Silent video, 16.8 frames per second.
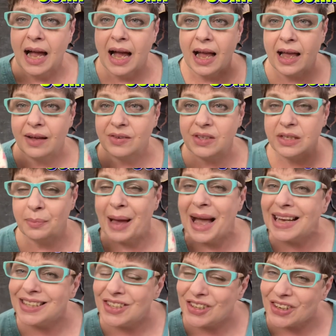I have some
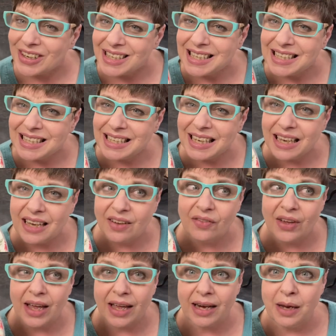extras.
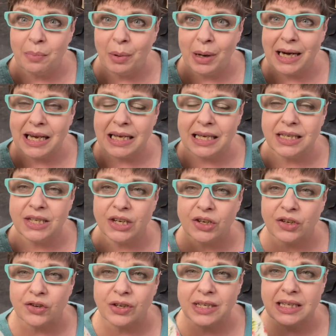If anybody is
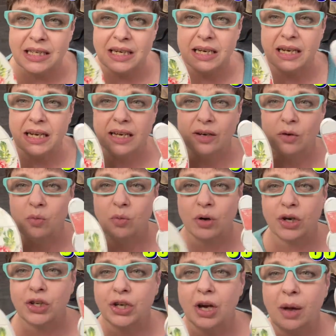interested in a
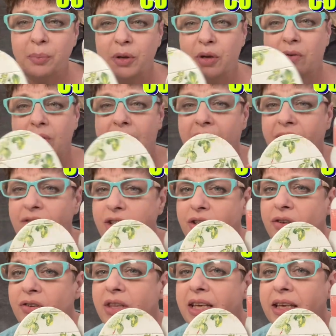workshop, you don't have to
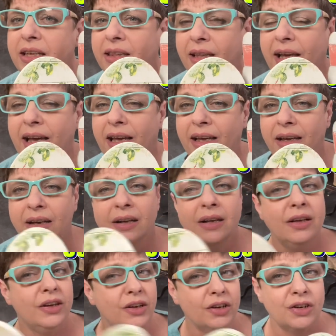do the inlay.
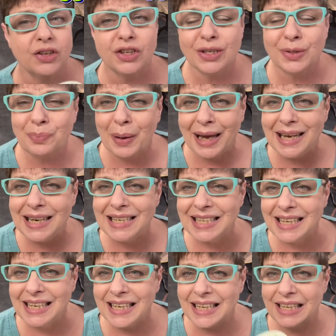You can just
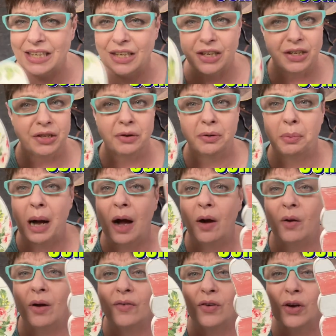paint it. You can do them
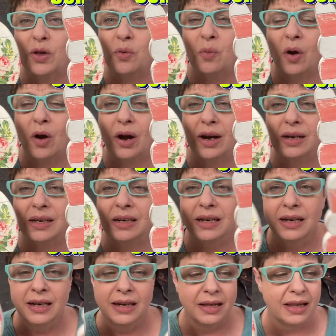however you want.
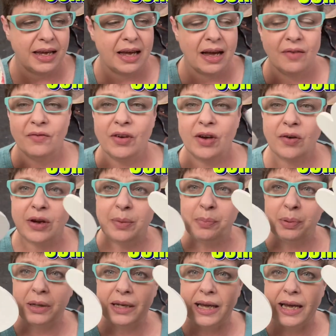They come very
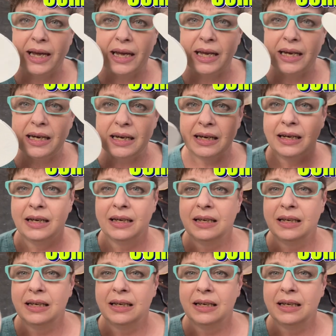plain.